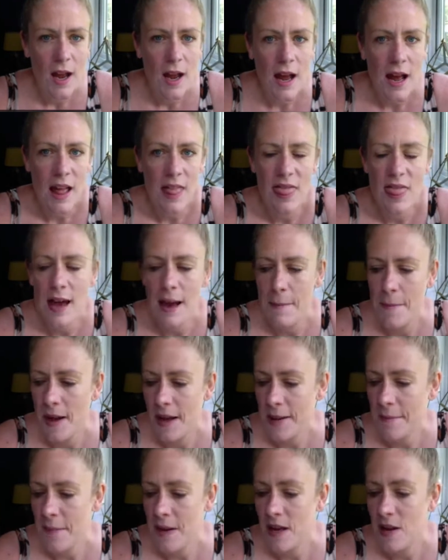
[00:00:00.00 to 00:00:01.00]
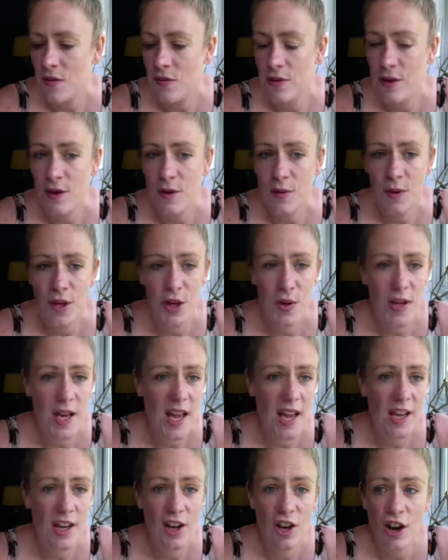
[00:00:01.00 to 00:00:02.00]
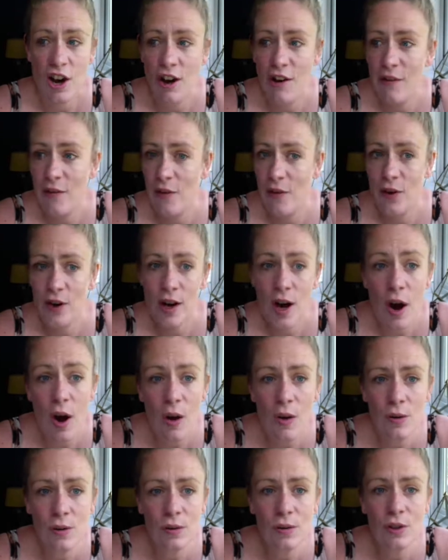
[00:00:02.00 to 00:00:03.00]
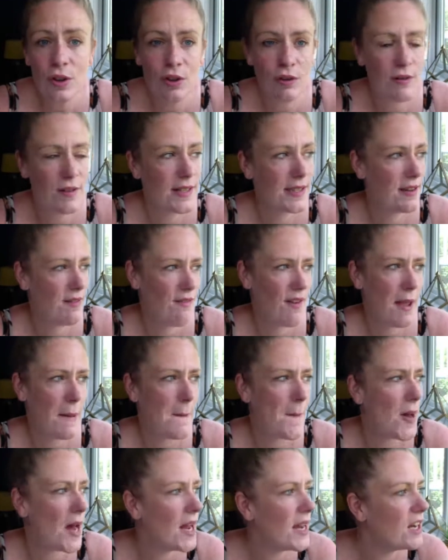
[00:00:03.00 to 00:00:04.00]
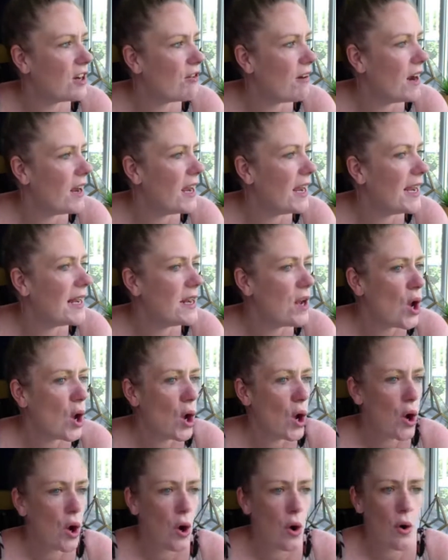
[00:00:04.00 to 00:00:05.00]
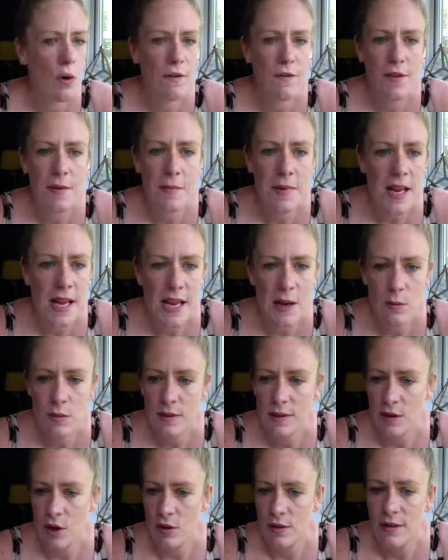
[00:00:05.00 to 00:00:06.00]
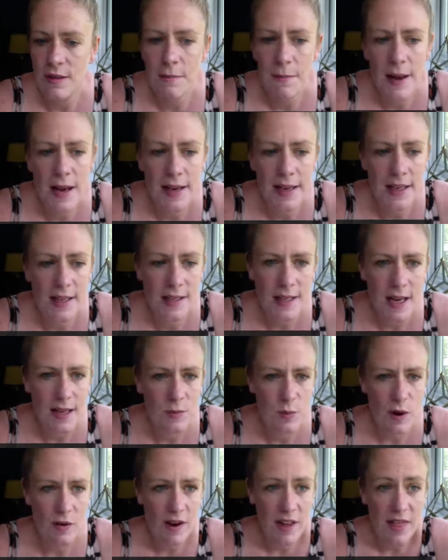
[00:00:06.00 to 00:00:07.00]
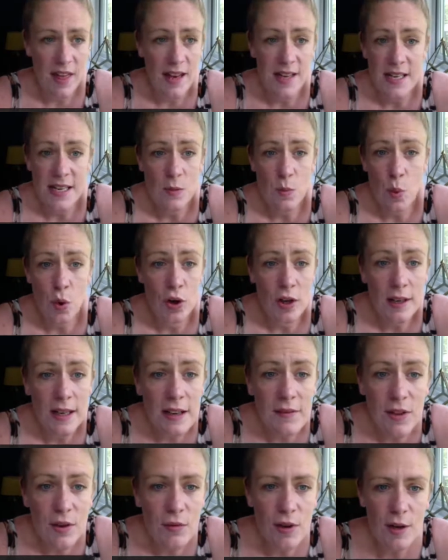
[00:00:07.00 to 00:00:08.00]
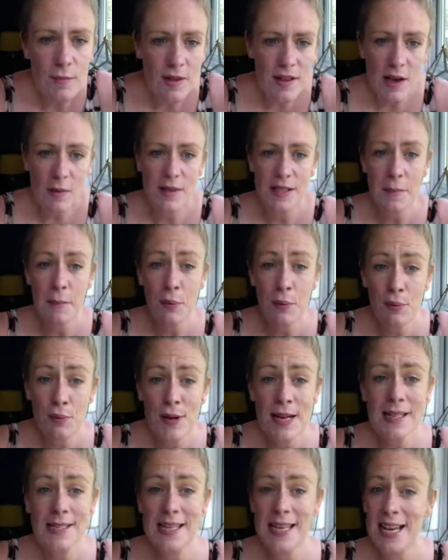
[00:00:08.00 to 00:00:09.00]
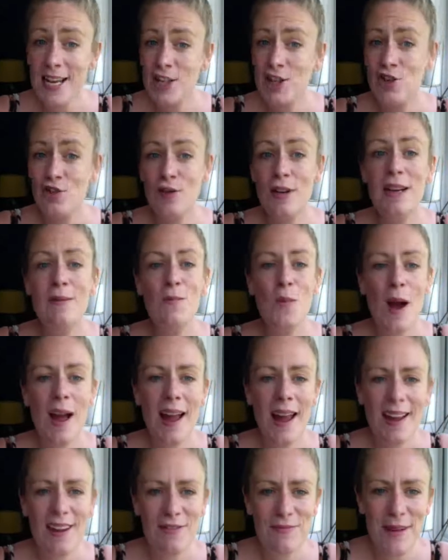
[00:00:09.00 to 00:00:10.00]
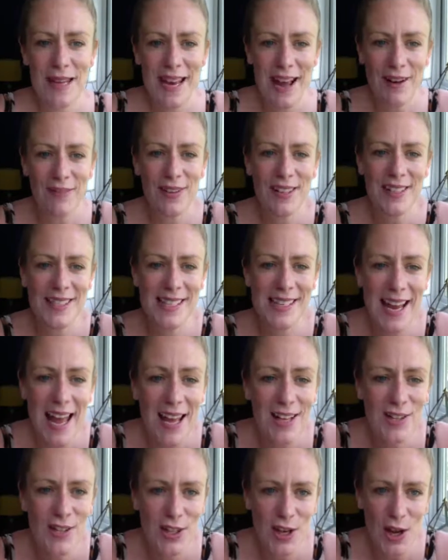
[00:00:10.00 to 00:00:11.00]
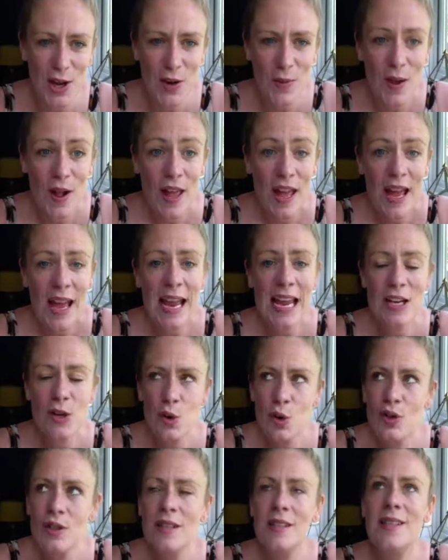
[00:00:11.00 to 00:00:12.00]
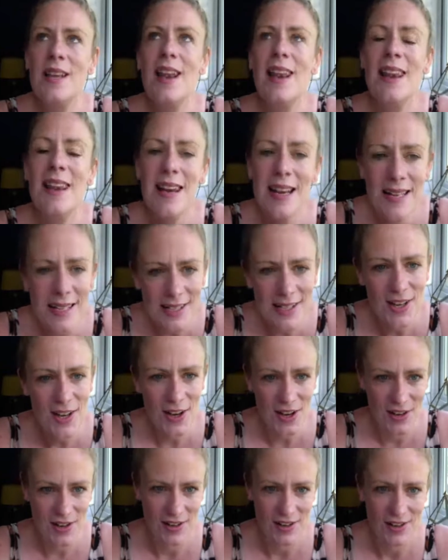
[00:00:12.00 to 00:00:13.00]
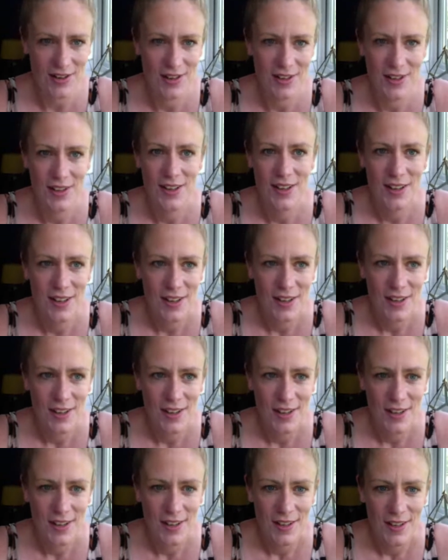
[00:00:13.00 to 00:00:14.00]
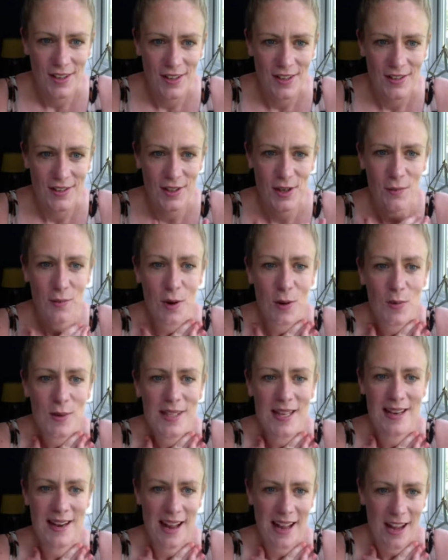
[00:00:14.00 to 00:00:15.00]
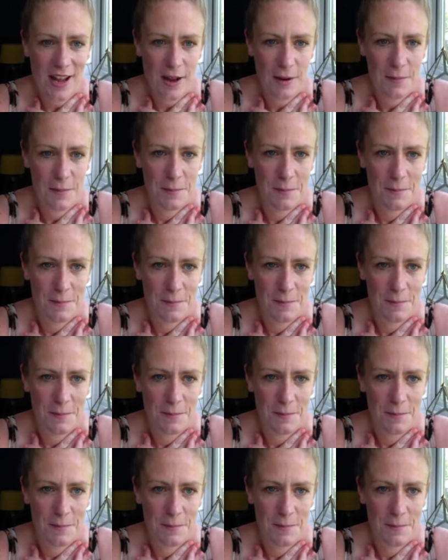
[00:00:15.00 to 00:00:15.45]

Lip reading: And that might be through you getting a cough or a cold or a severe migraine. Or for me, it was constant panic attacks where I then didn't want to leave the room. And that was a pretty extreme way of me having to get to in order to listen to what was in here.